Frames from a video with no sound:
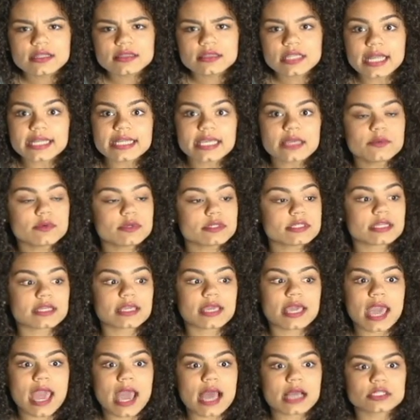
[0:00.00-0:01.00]
Like it was a
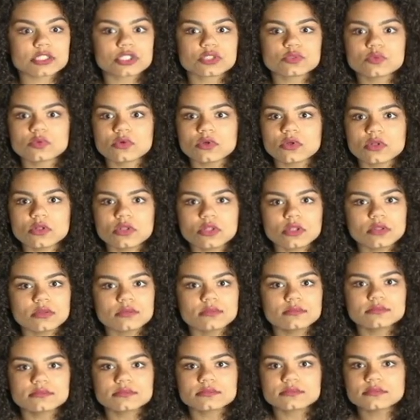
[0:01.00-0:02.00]

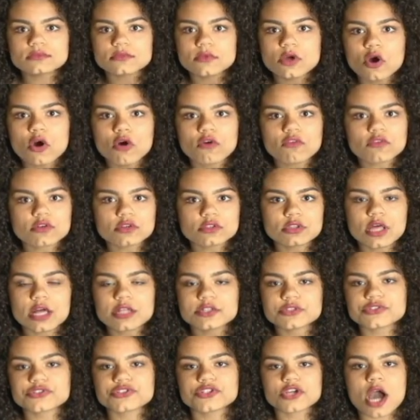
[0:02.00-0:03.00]
casual over
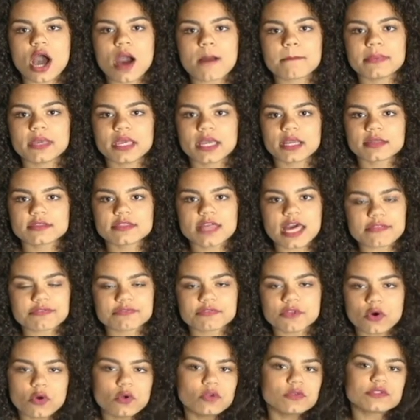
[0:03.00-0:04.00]
lunch topic
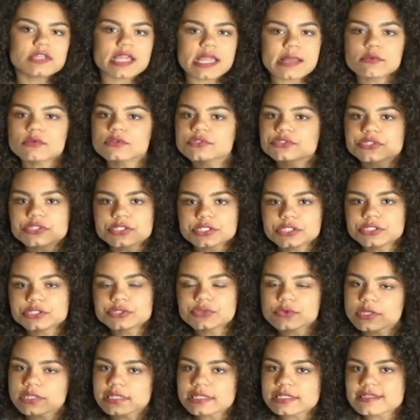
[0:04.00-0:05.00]
that the whole table should
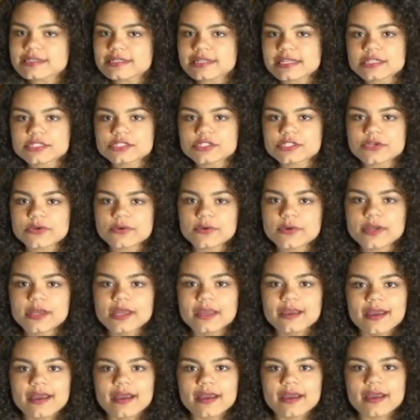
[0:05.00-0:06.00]
enjoy listening to.
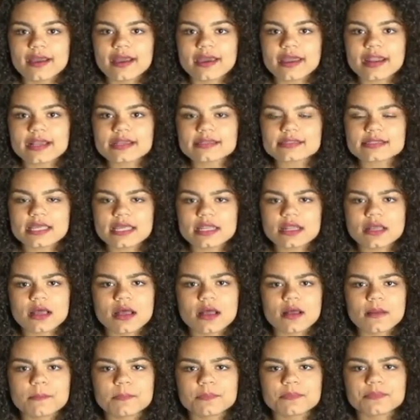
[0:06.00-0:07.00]
And I
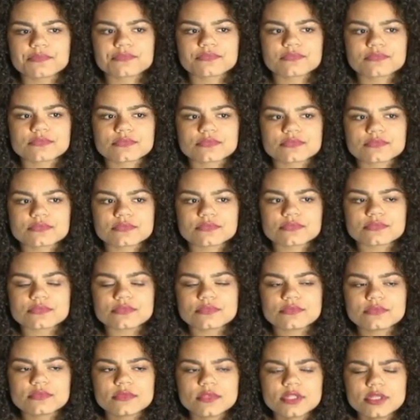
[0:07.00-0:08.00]
said, um,
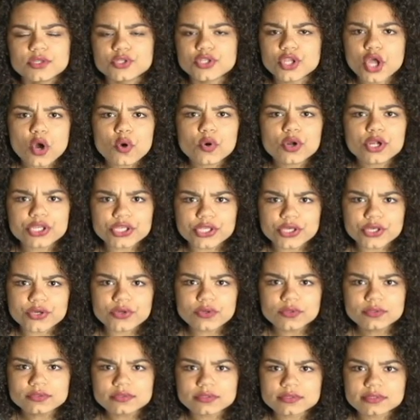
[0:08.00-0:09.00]
No, are
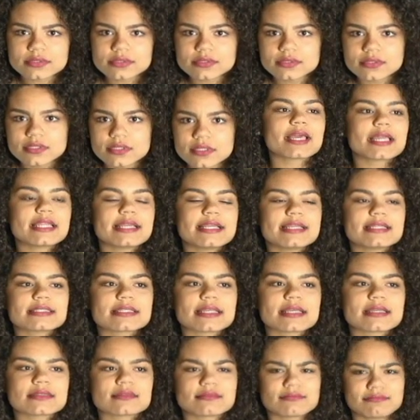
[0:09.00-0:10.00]
you? And he
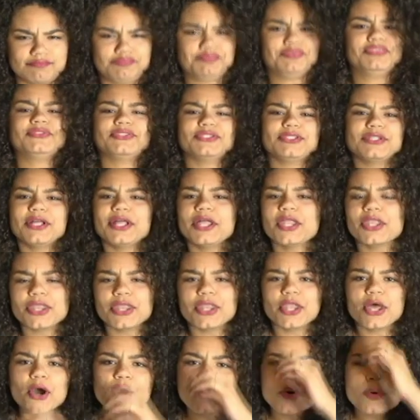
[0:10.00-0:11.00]
says,
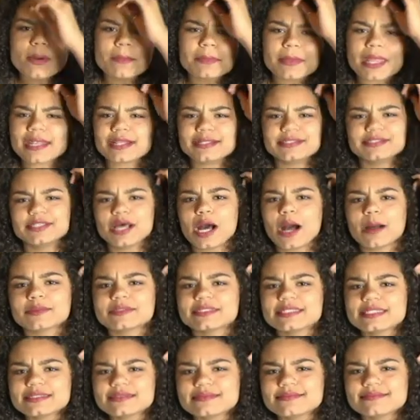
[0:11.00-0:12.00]
No, I'm not
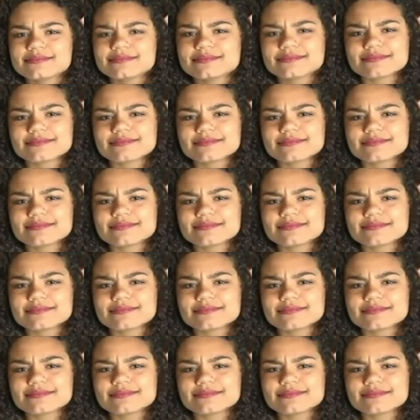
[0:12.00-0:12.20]
adopted.